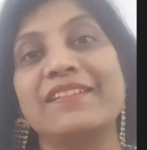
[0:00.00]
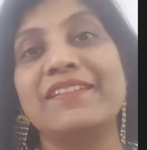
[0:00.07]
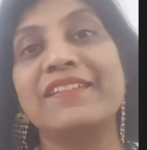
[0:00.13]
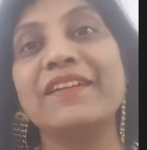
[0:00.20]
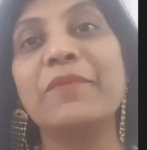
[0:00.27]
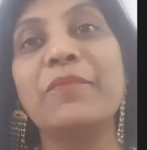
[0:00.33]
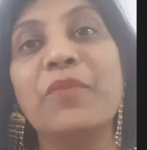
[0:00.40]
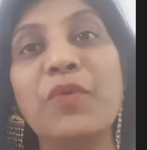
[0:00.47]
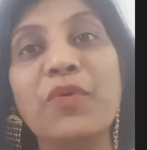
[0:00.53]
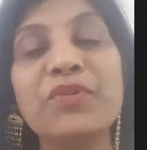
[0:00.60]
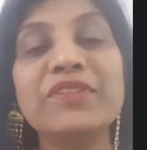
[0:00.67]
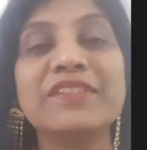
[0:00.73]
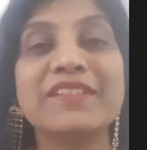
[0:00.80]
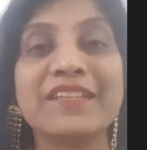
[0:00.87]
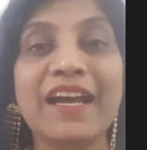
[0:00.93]
the
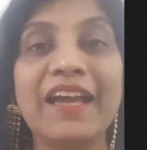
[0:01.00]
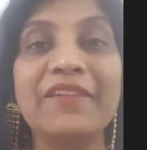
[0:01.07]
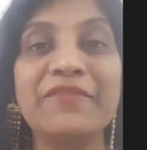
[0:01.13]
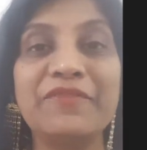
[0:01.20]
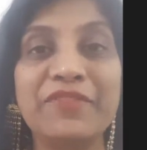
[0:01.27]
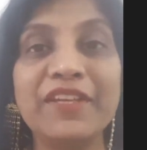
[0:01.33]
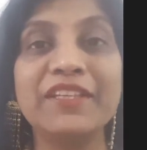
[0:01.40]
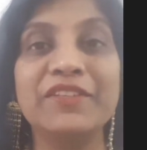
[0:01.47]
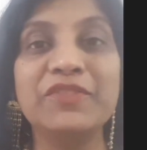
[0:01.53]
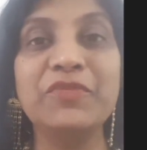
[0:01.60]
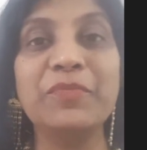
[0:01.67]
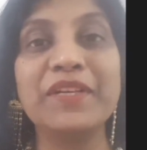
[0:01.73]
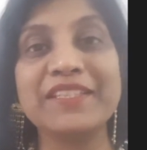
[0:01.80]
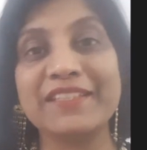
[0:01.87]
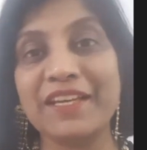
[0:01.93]
most time with.
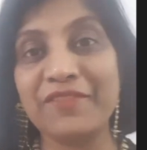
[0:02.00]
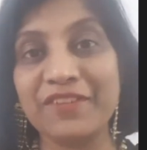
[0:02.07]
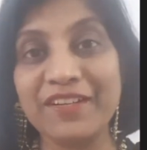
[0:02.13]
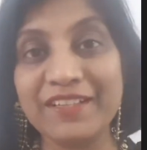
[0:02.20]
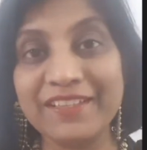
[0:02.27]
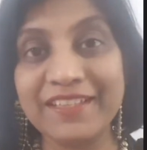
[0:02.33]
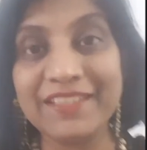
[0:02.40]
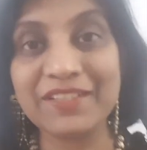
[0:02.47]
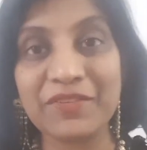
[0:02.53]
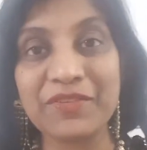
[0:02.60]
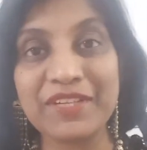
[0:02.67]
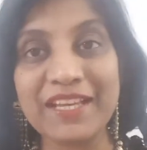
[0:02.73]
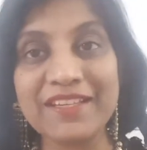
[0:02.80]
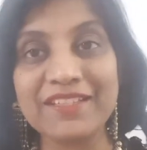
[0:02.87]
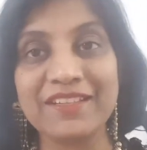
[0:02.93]
You must have heard this
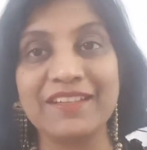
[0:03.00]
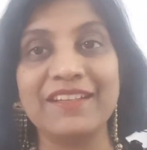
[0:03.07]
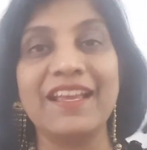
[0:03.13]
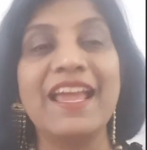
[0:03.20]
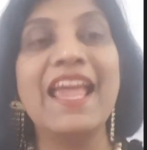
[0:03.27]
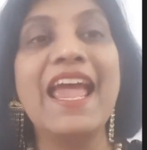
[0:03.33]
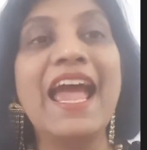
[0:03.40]
quotation.